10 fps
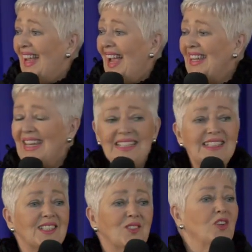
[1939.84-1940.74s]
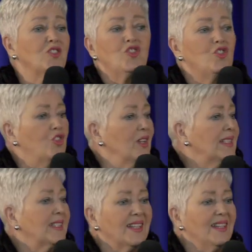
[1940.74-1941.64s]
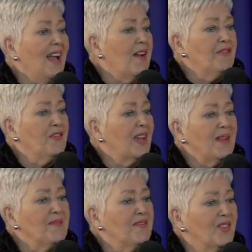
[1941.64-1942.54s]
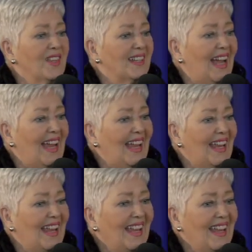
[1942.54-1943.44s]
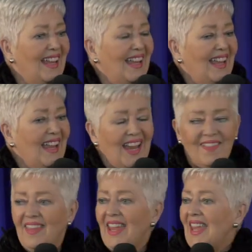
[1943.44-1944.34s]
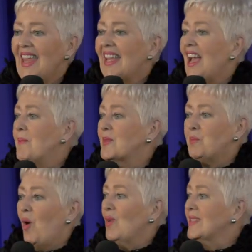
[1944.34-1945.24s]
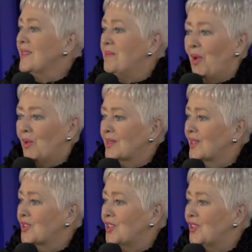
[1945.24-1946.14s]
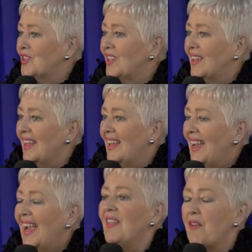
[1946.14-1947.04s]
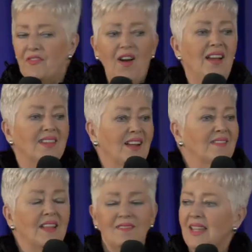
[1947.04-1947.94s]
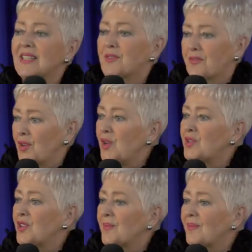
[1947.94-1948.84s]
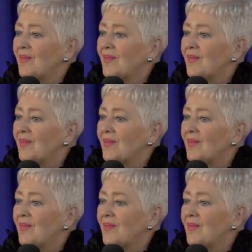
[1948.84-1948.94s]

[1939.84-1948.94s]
And he's got just enough for him for the day. And there he comes past the multitude and they find out that there's food.